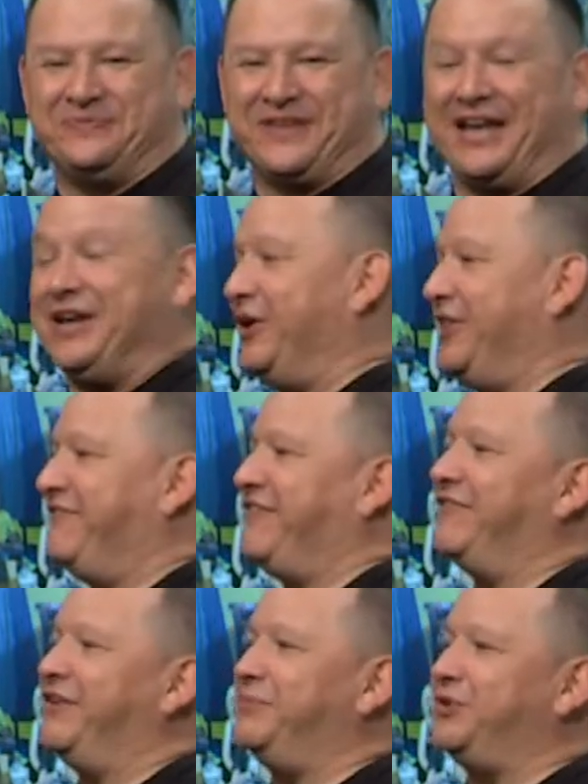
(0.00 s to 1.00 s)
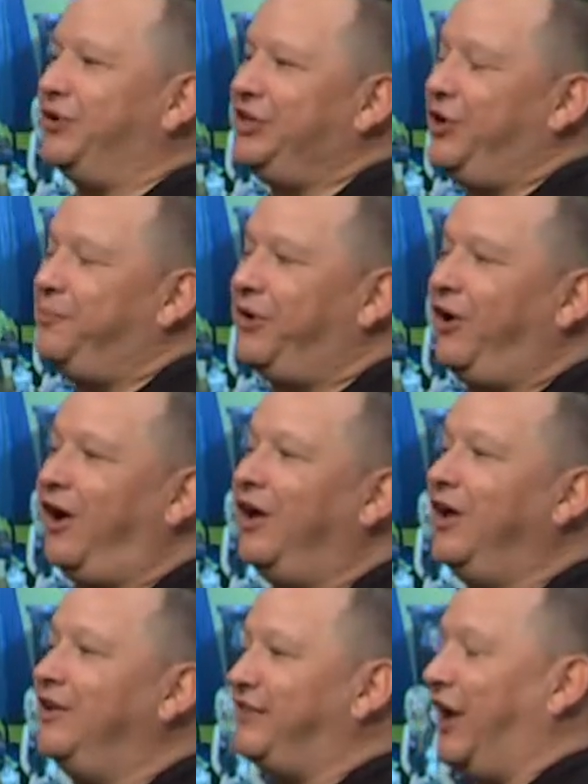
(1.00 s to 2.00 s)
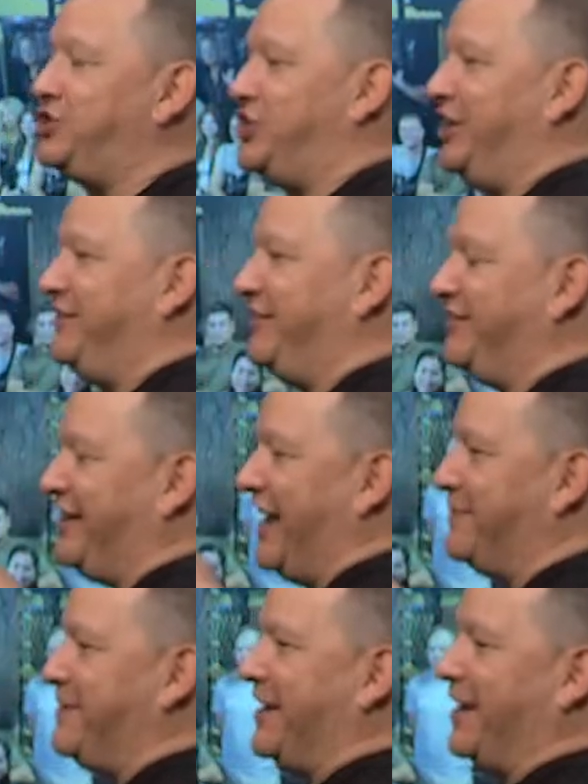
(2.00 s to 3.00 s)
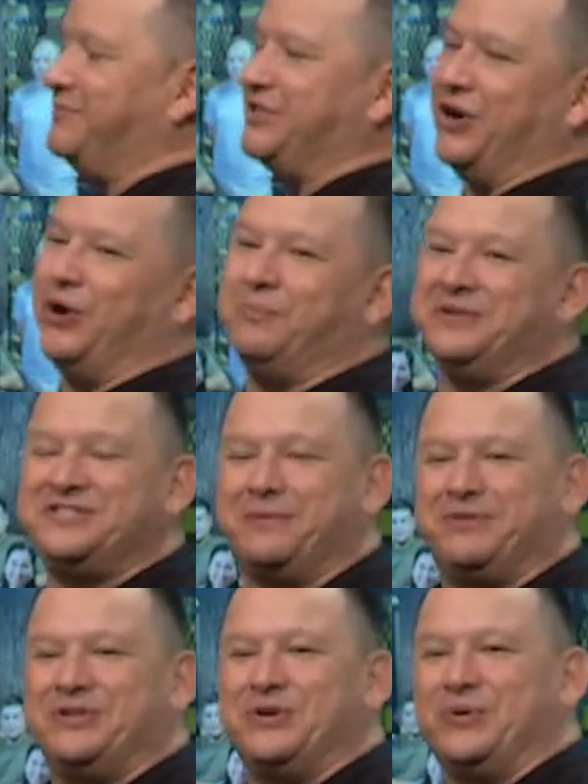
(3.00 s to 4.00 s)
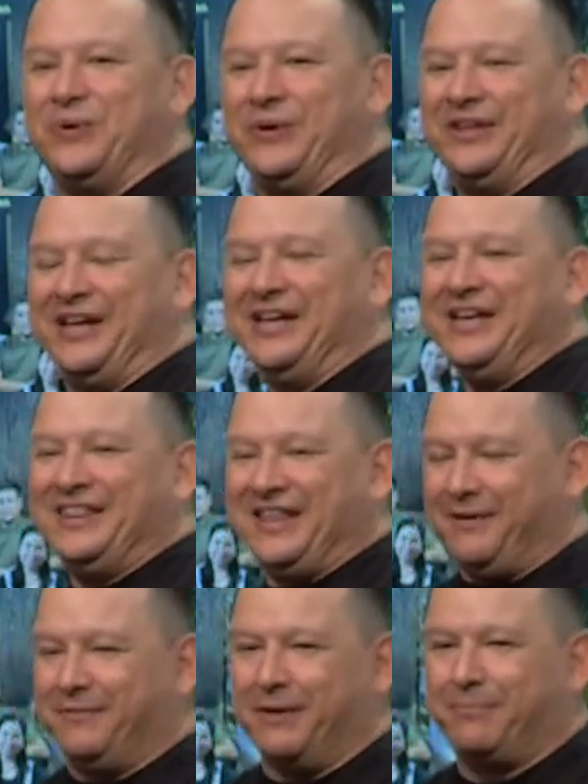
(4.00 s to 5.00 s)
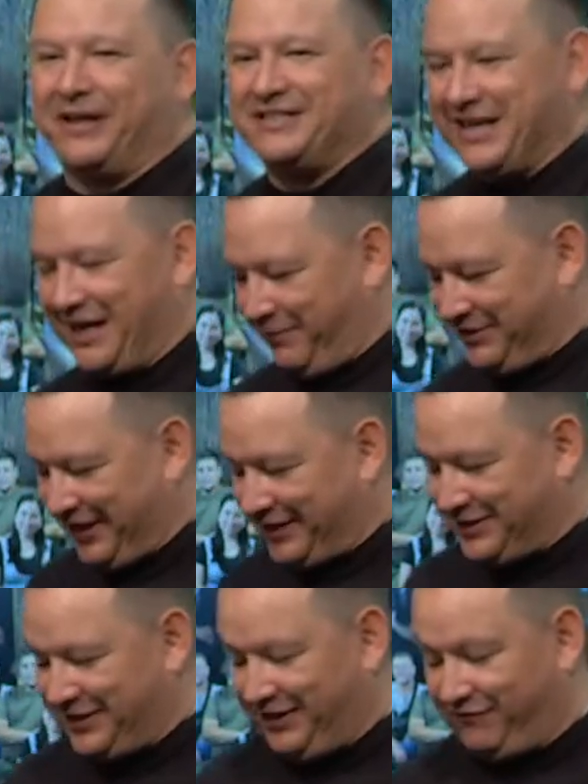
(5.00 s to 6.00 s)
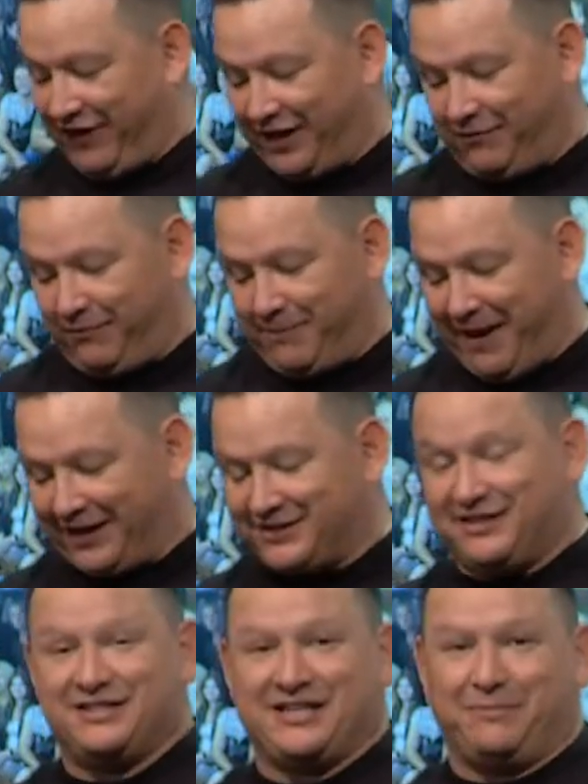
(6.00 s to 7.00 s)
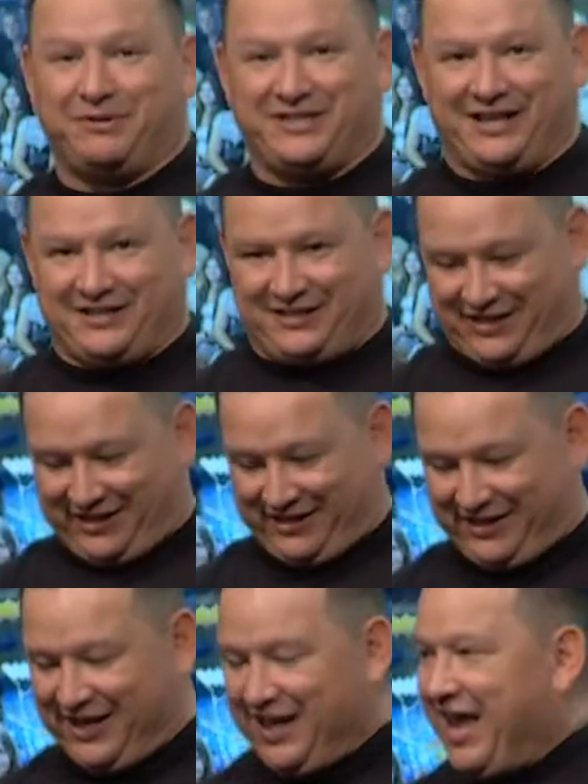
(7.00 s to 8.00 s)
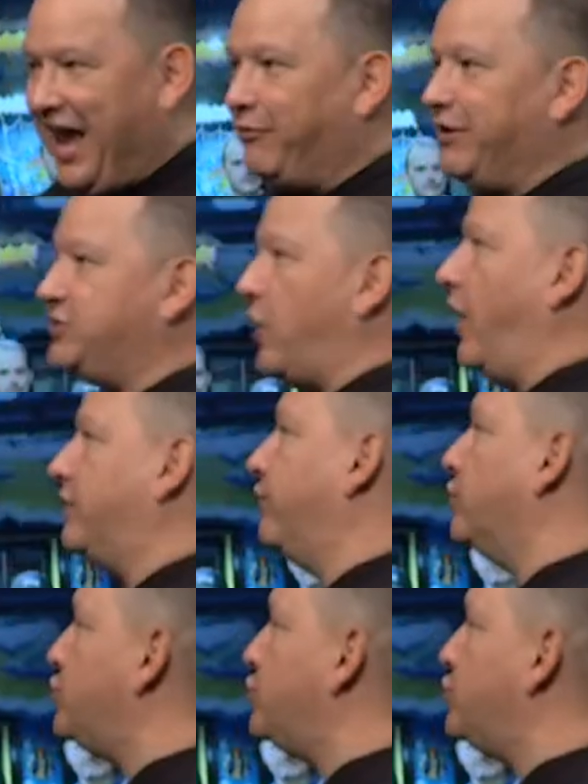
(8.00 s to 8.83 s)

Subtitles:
And they've given him, Sasha is his name. He comes and opens up the door and they play table tennis. And he invited me back to the table tennis night. And we talked for